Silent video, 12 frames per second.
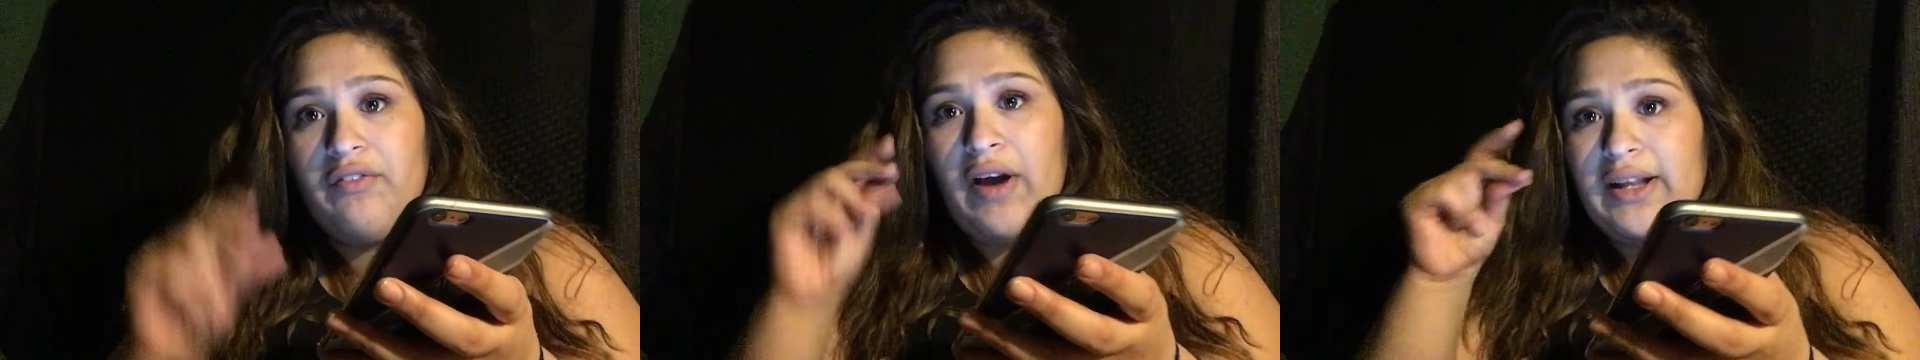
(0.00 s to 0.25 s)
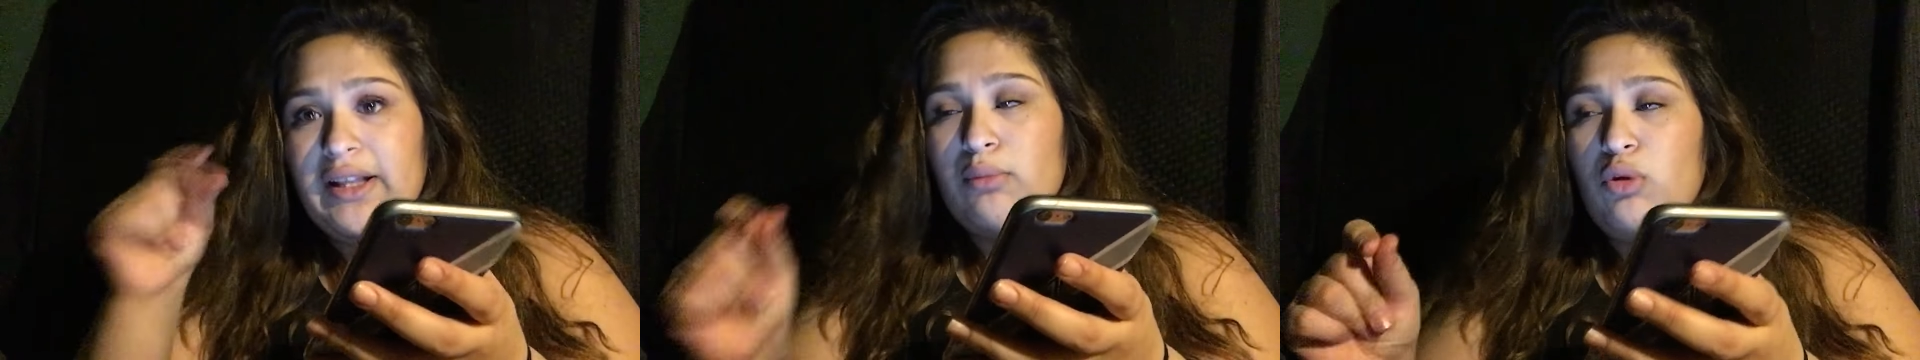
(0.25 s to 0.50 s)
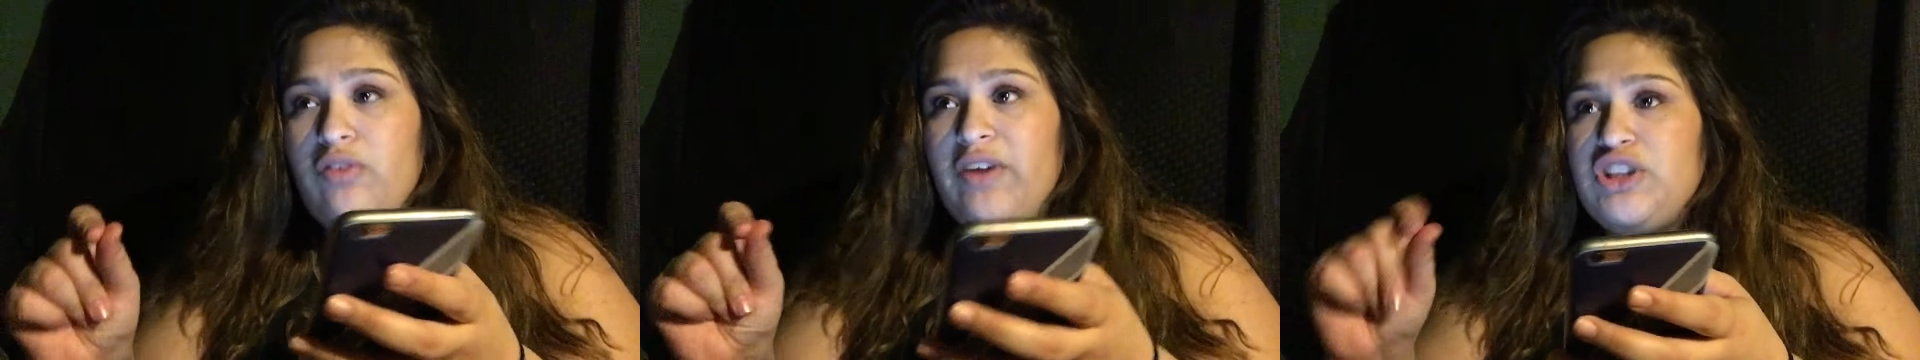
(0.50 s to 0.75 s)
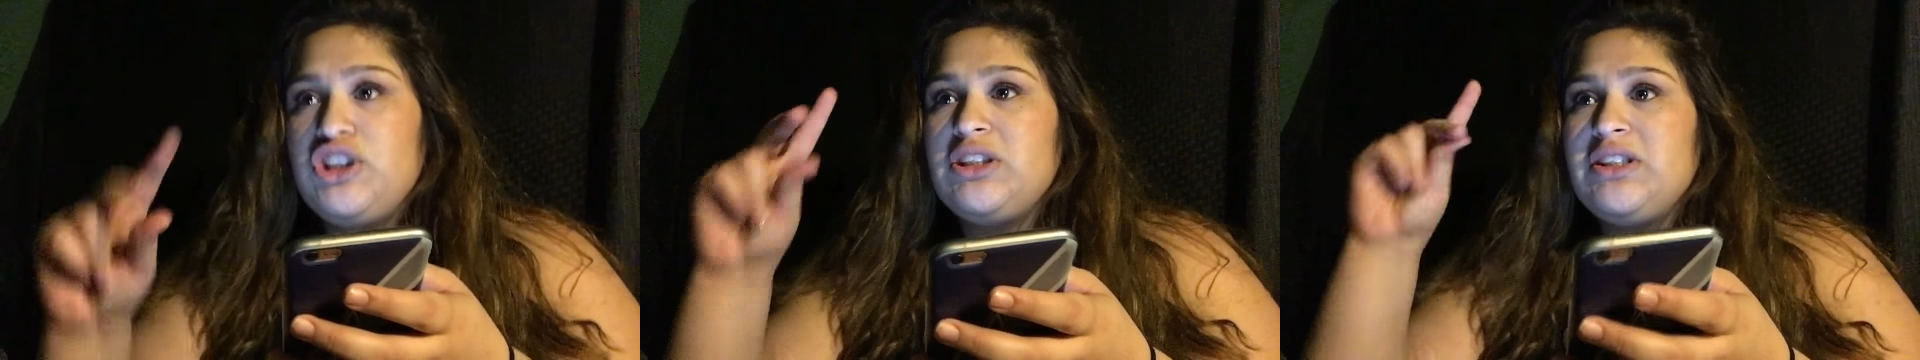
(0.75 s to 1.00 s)
find that
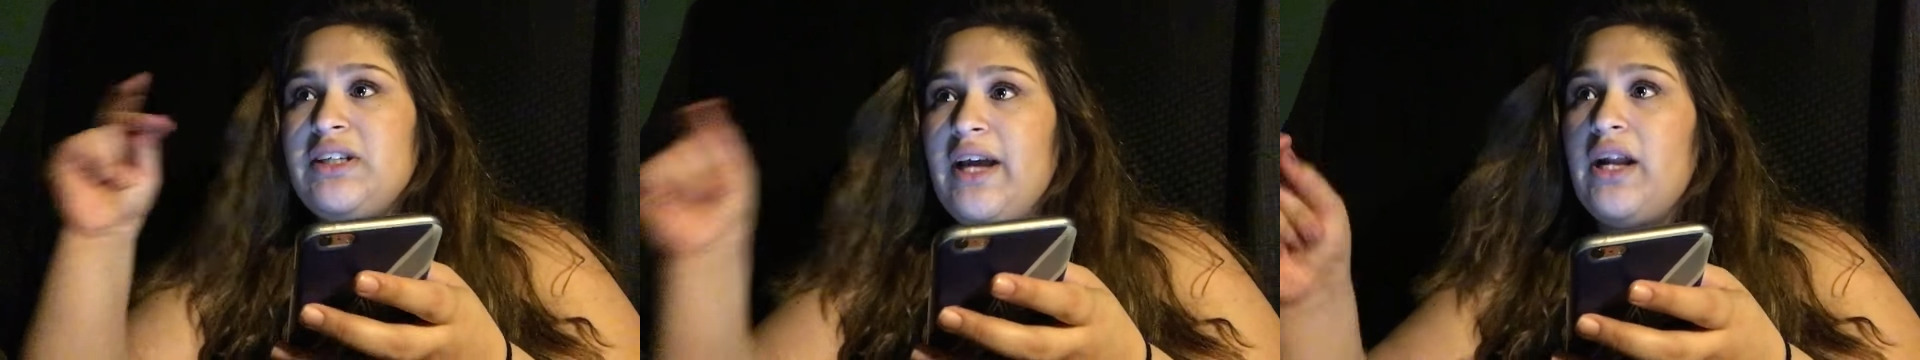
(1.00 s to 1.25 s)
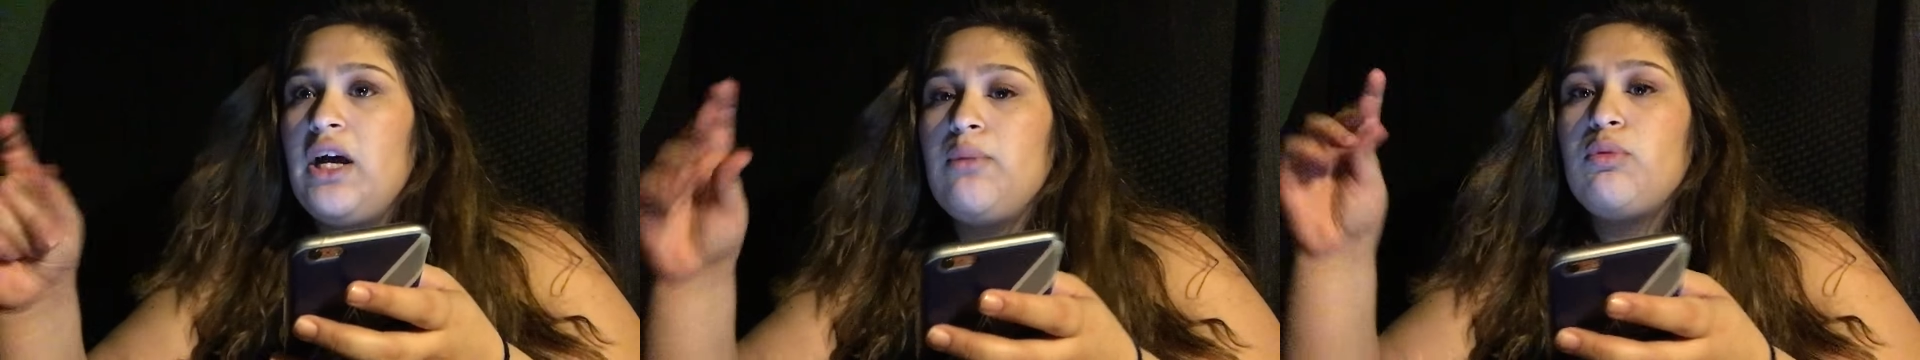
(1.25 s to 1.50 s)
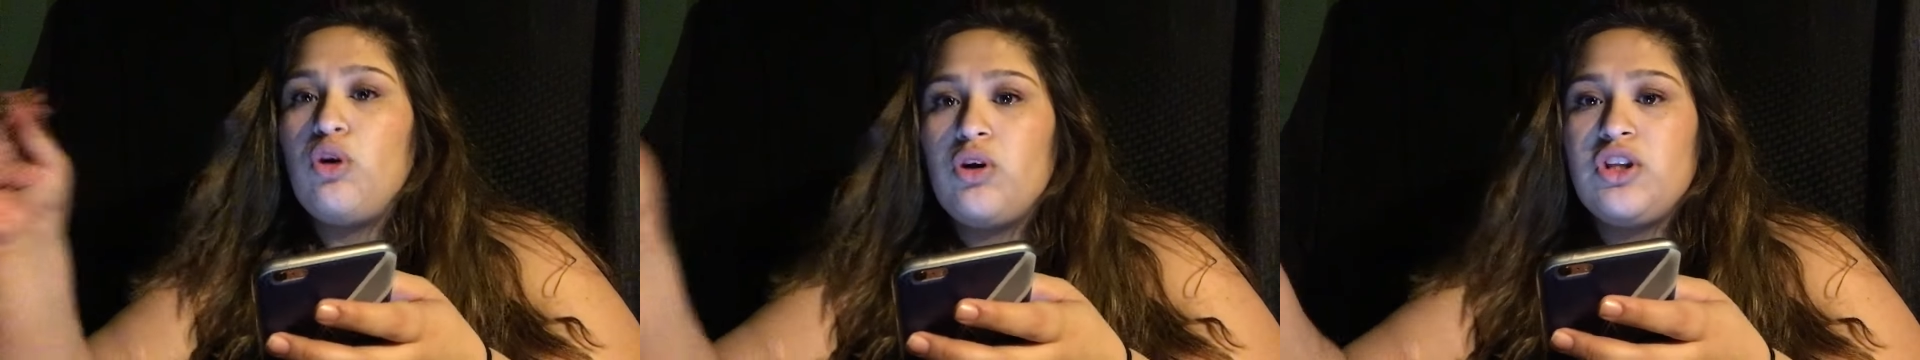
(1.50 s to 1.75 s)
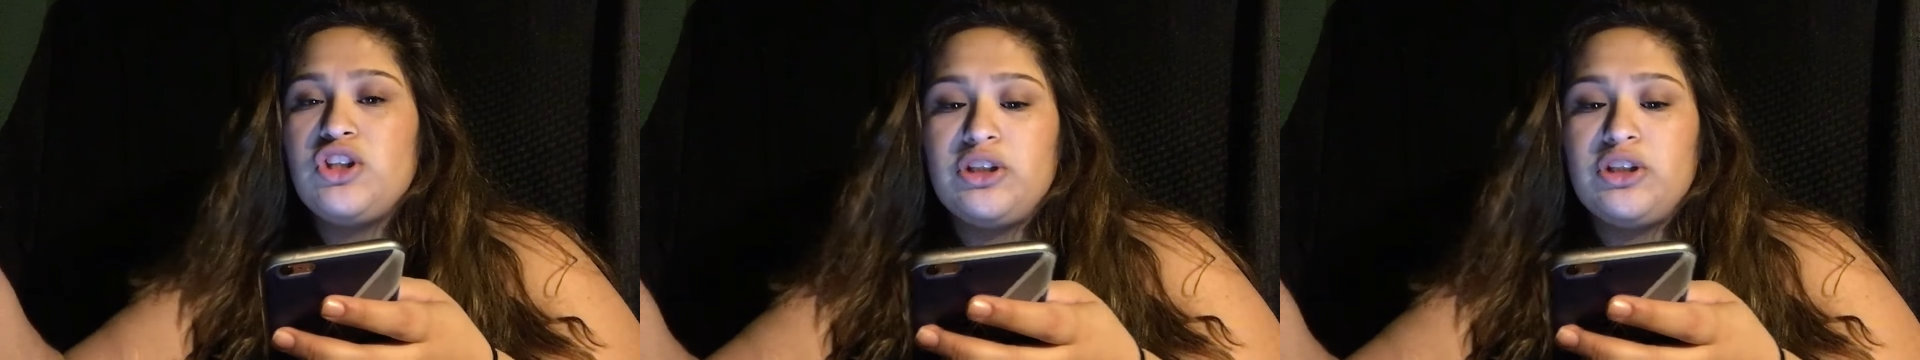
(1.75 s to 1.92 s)
motivation to get up, go to the